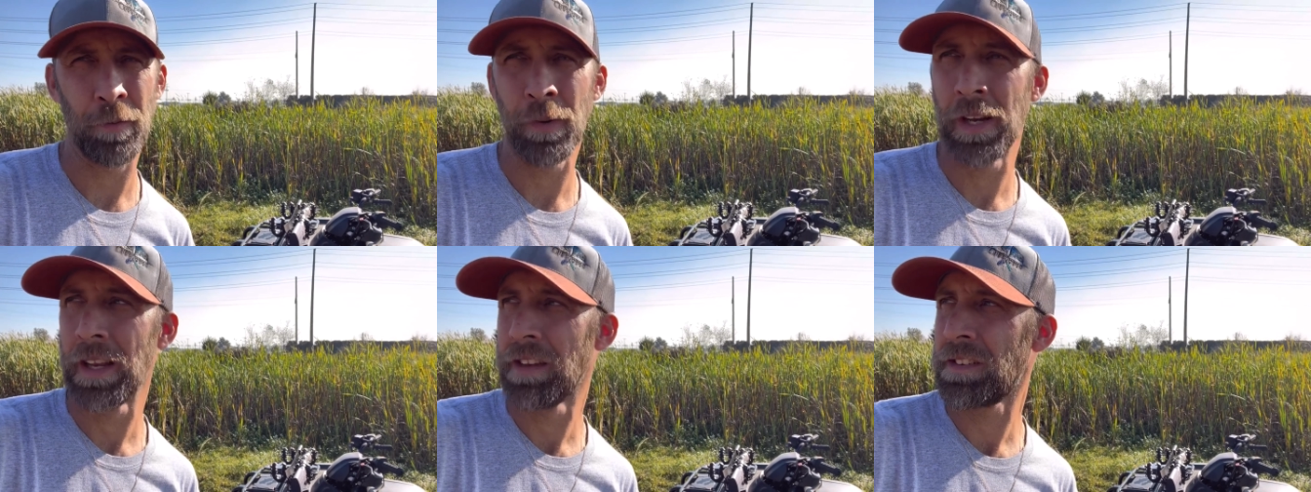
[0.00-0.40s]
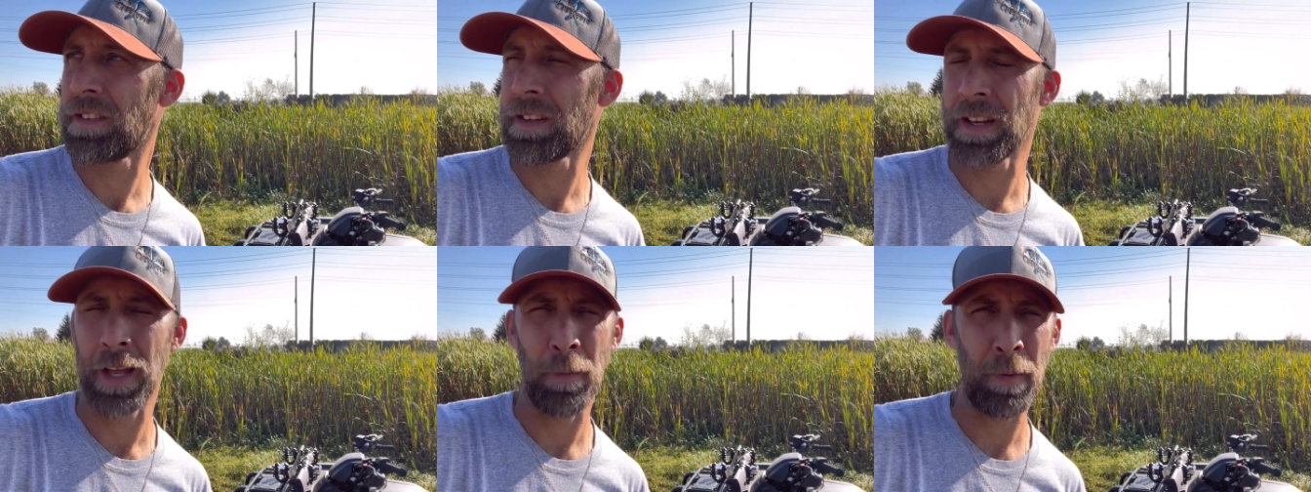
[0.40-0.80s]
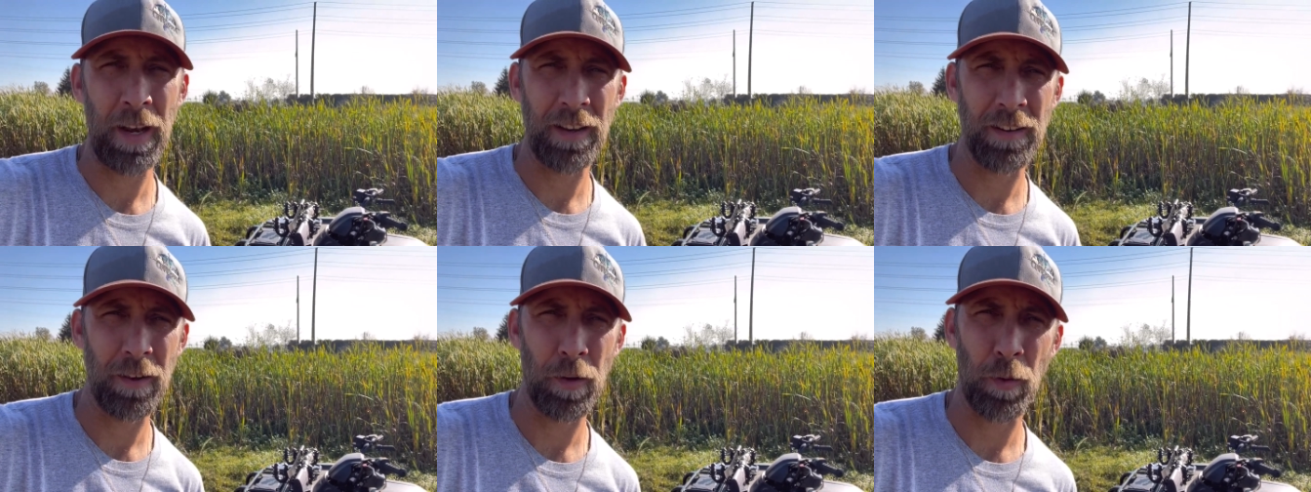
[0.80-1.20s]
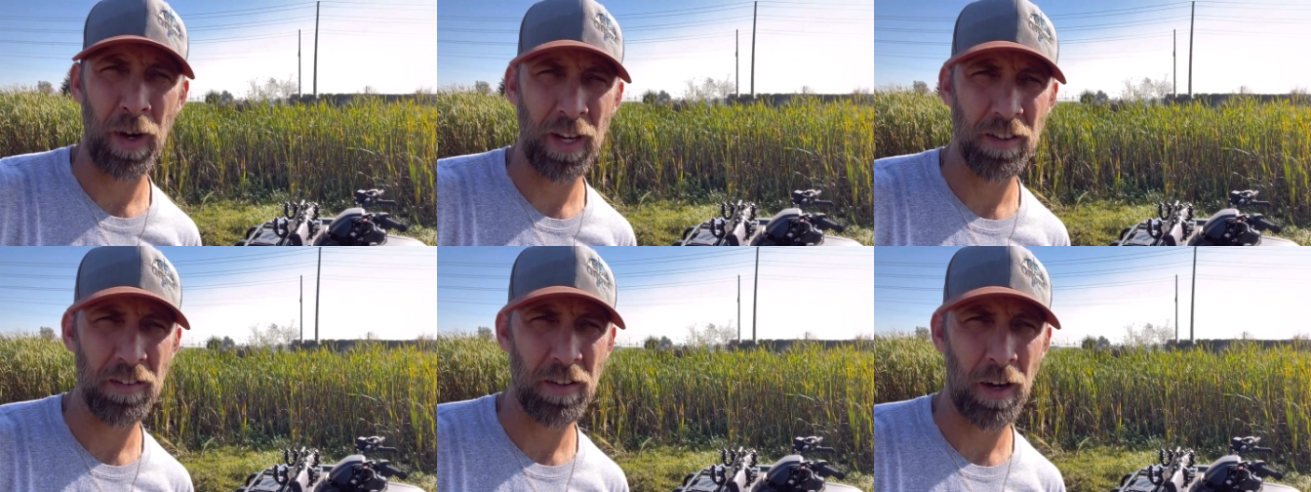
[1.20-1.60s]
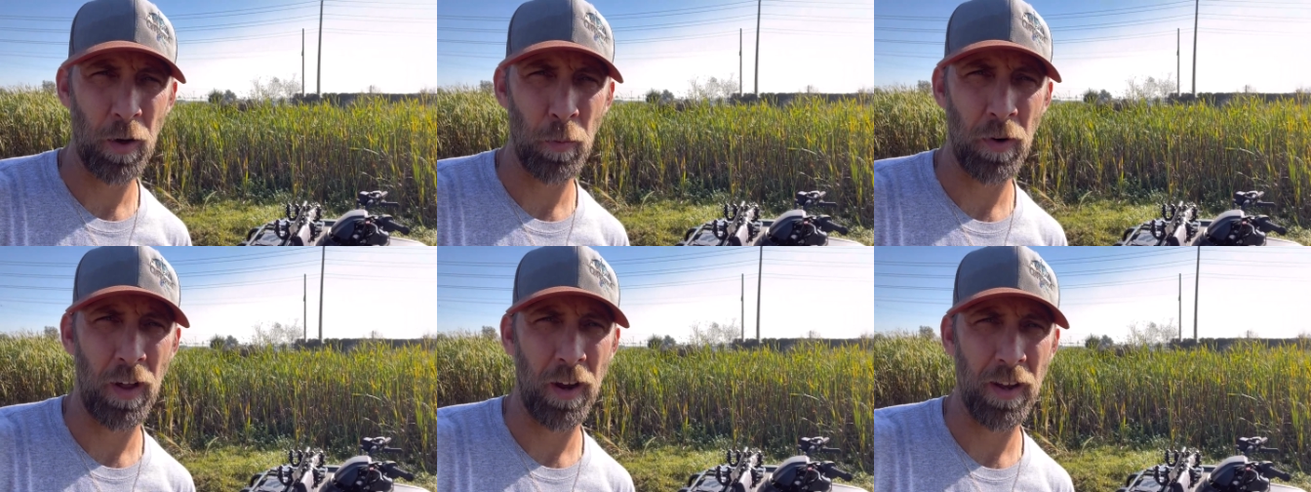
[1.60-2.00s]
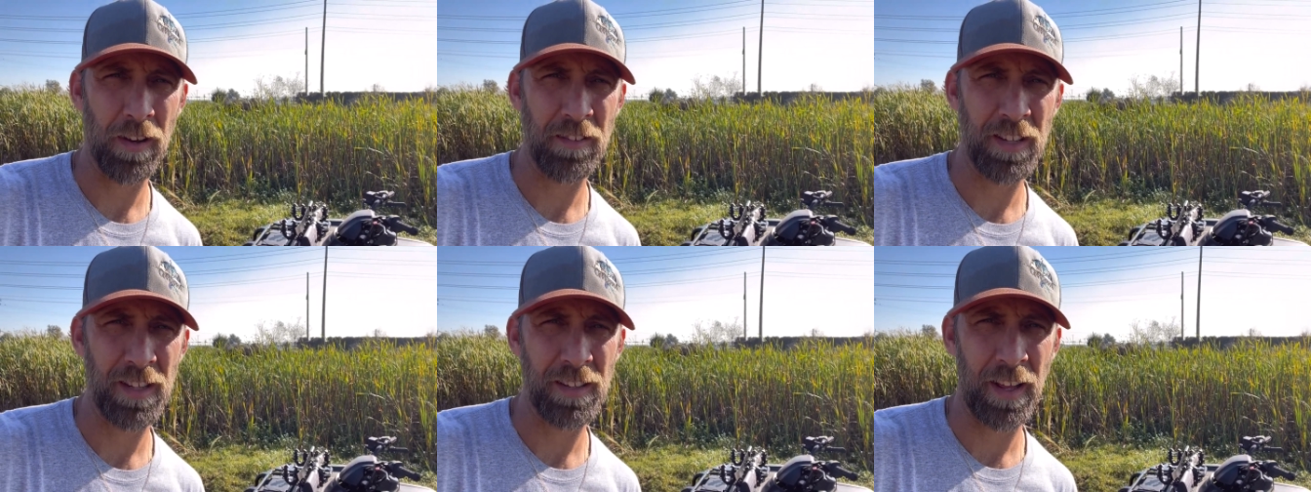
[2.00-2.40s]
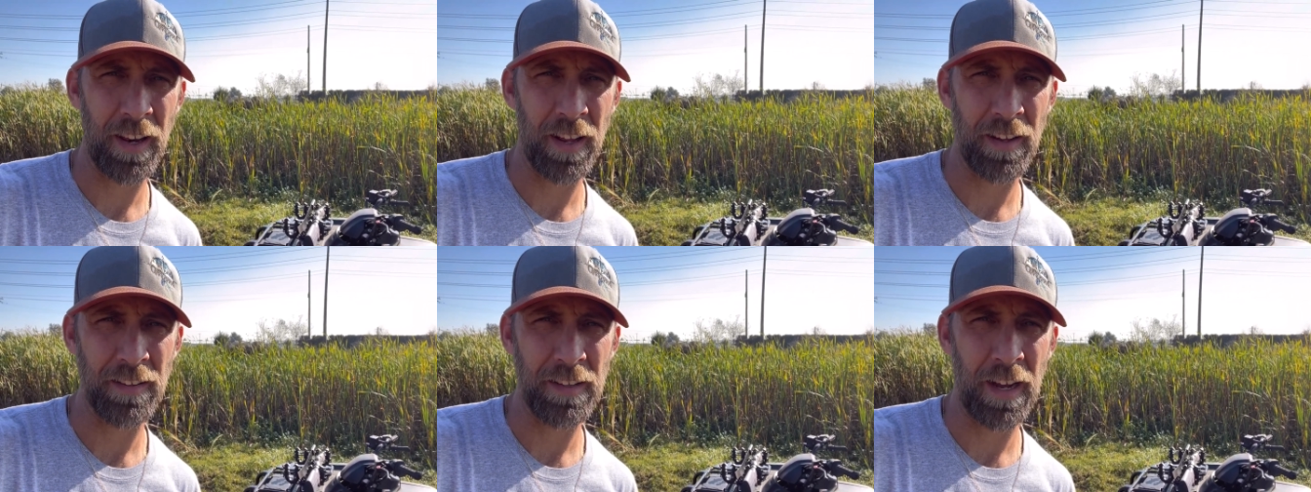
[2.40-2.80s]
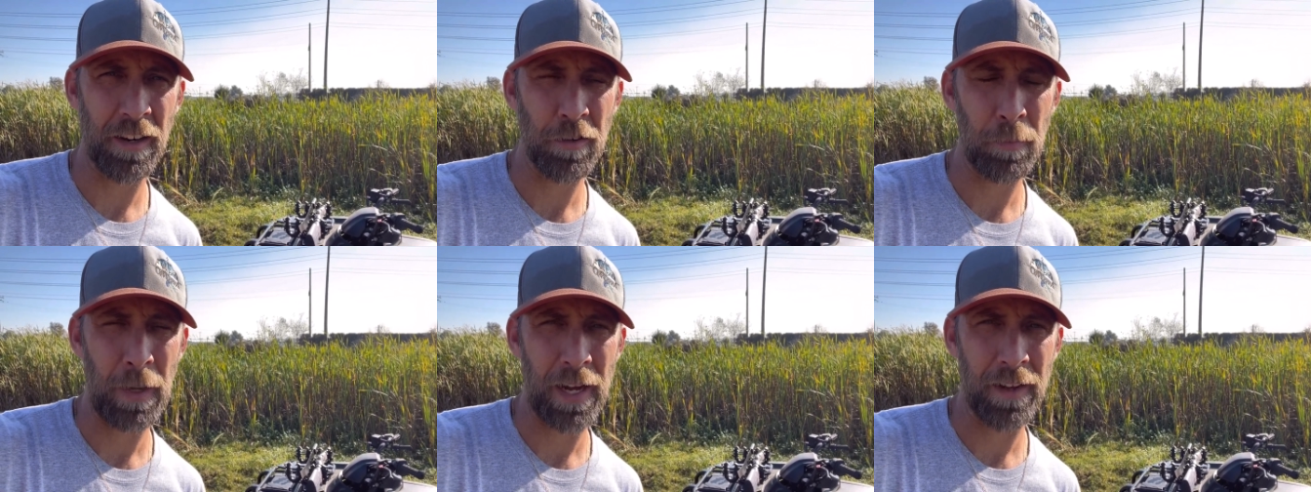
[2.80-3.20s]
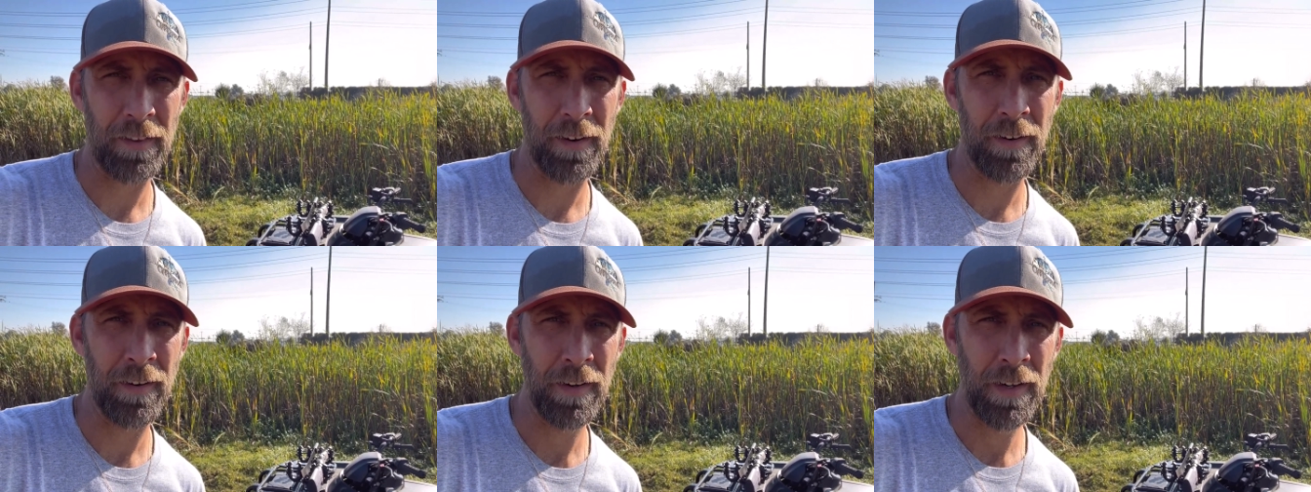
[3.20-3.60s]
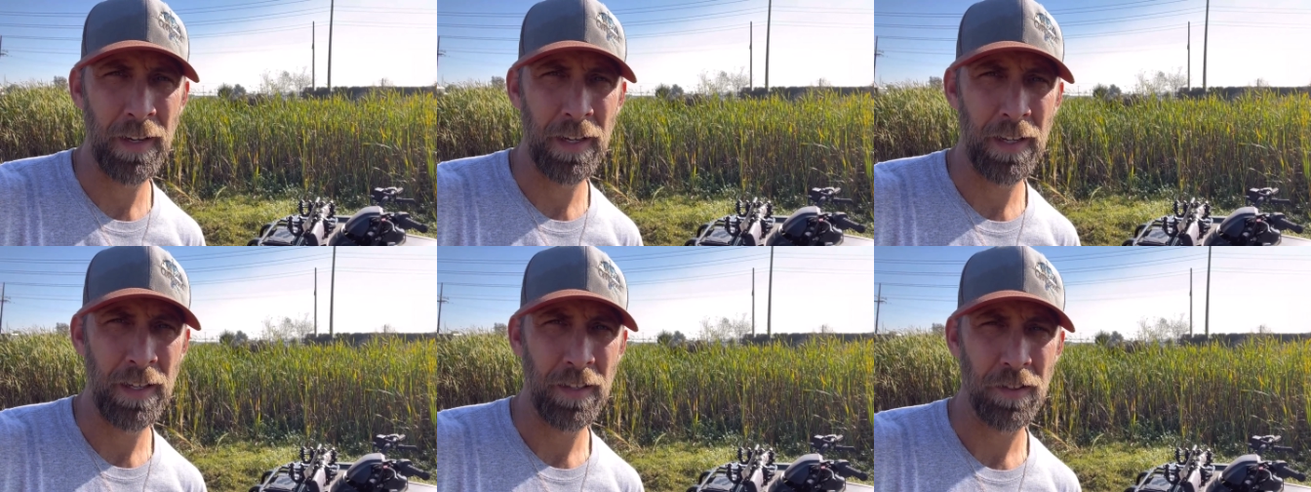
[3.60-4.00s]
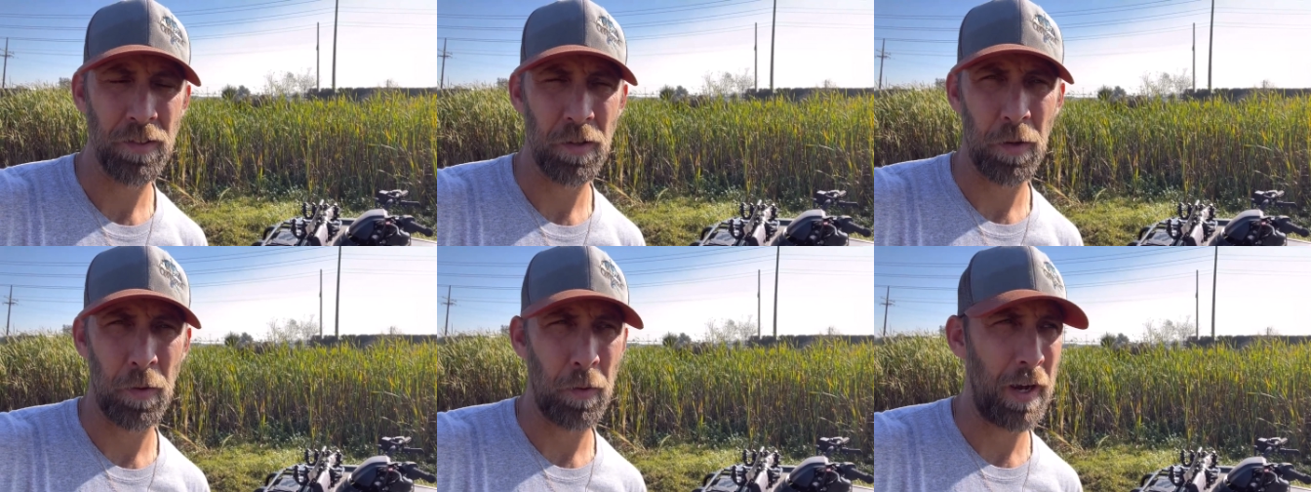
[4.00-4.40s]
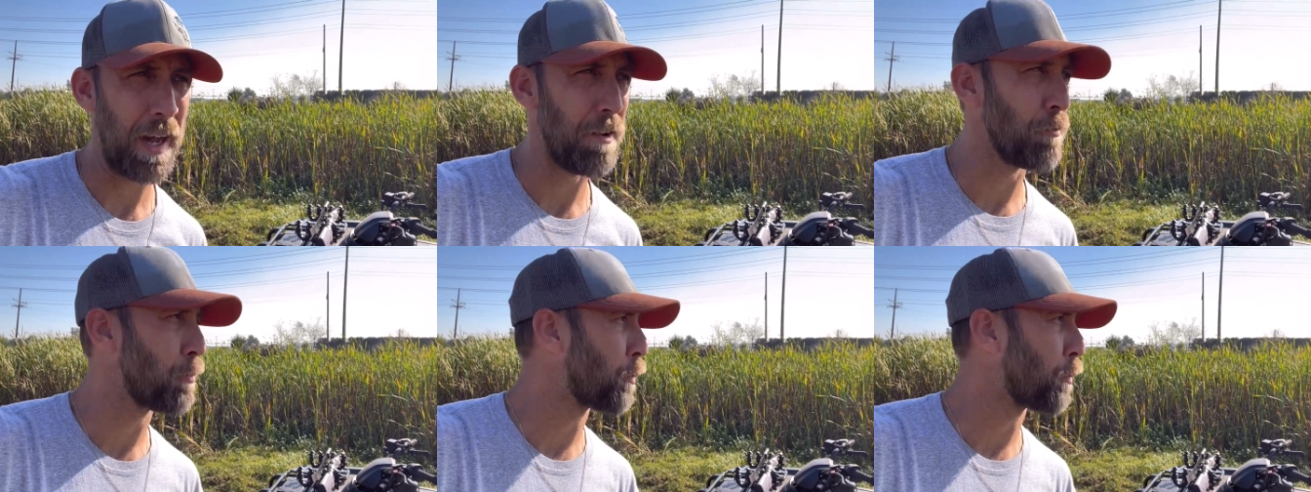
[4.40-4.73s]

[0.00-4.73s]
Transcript: realistically, I mean, until the rains start, we're not gonna see a ton of ducks back there. So I've